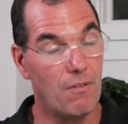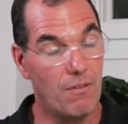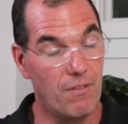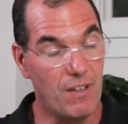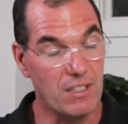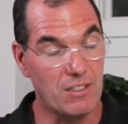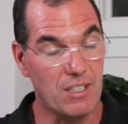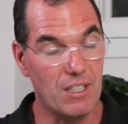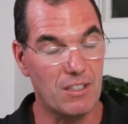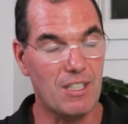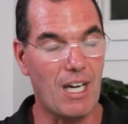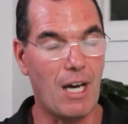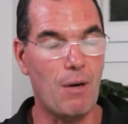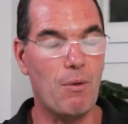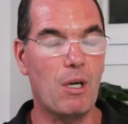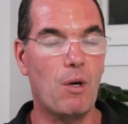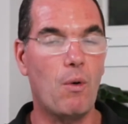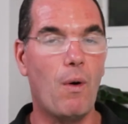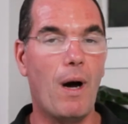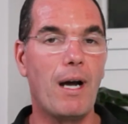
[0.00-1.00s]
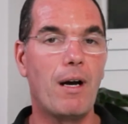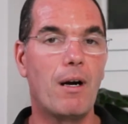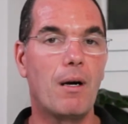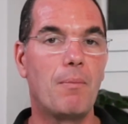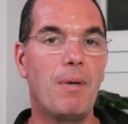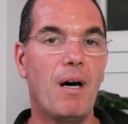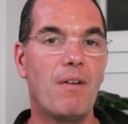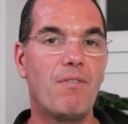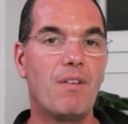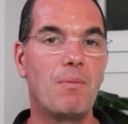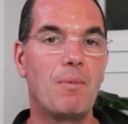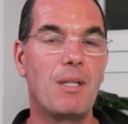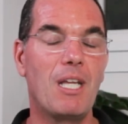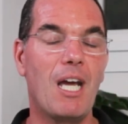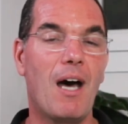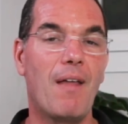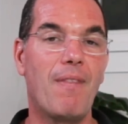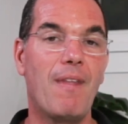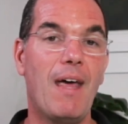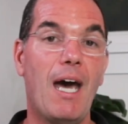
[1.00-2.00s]
visits I require above and
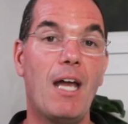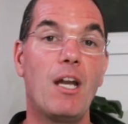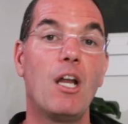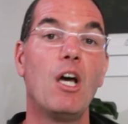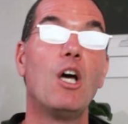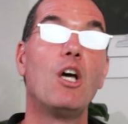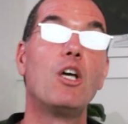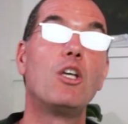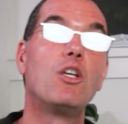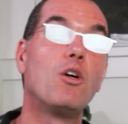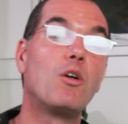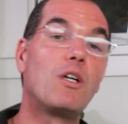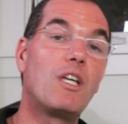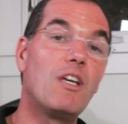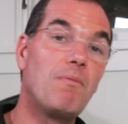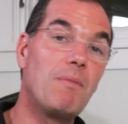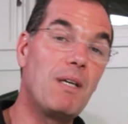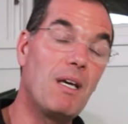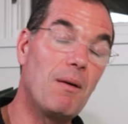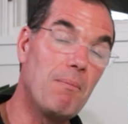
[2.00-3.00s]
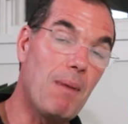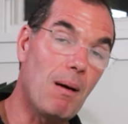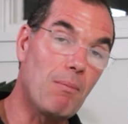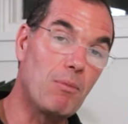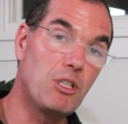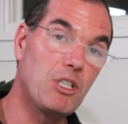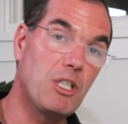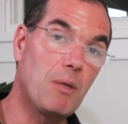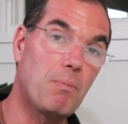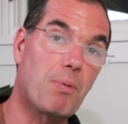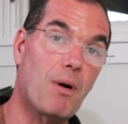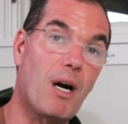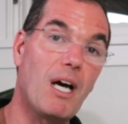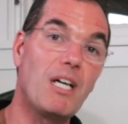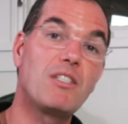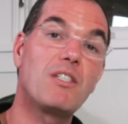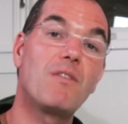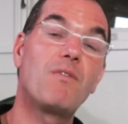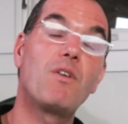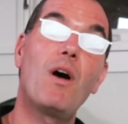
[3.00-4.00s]
beyond that. You'll give me a membership
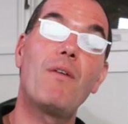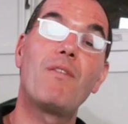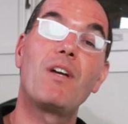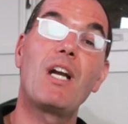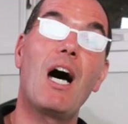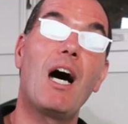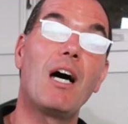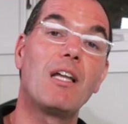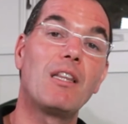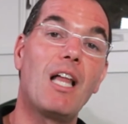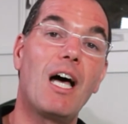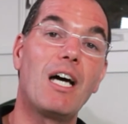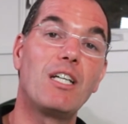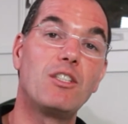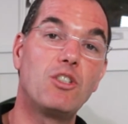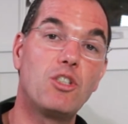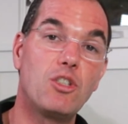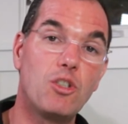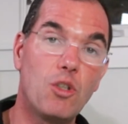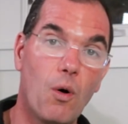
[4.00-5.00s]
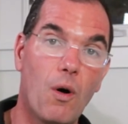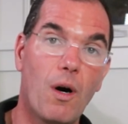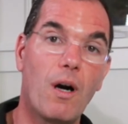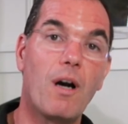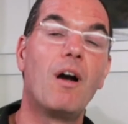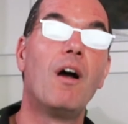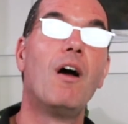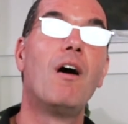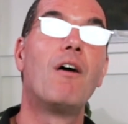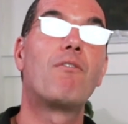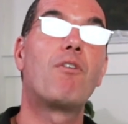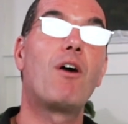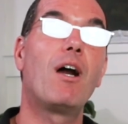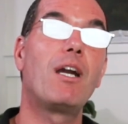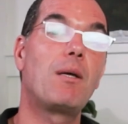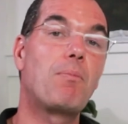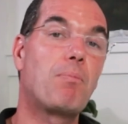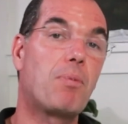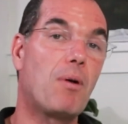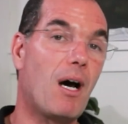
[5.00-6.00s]
price if you have an online store for
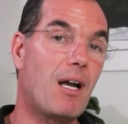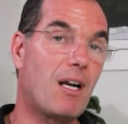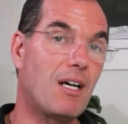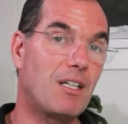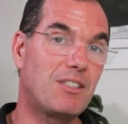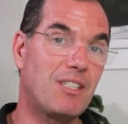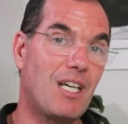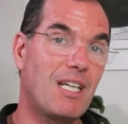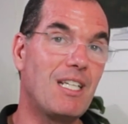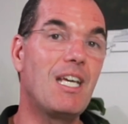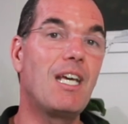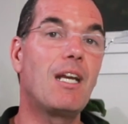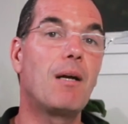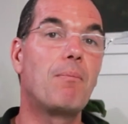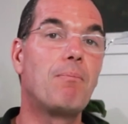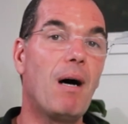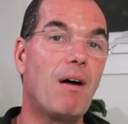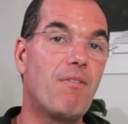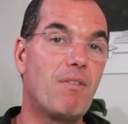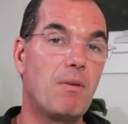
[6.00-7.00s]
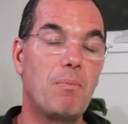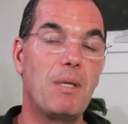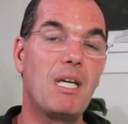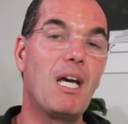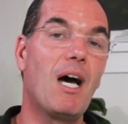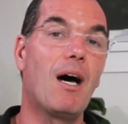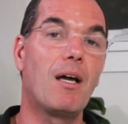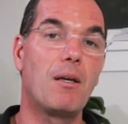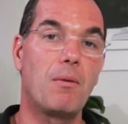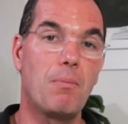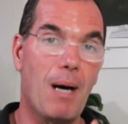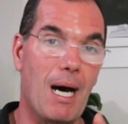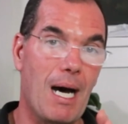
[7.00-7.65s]
any products I need above and beyond